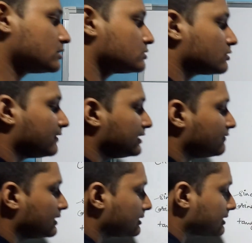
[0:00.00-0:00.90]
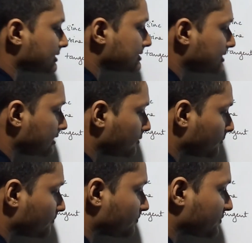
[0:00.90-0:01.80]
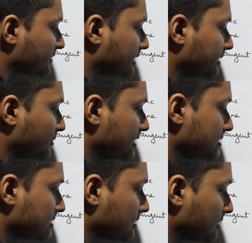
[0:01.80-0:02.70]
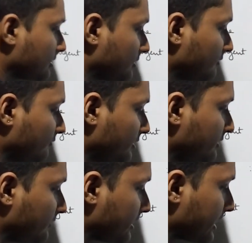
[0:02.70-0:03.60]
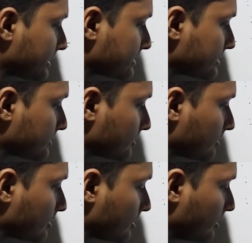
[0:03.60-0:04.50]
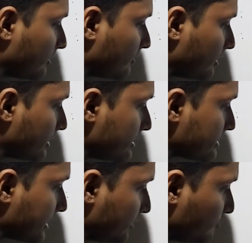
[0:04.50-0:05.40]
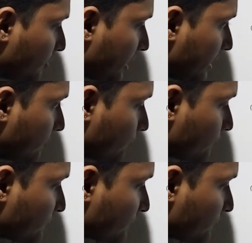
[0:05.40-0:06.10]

So whenever it is 0, that means whenever x is n pi,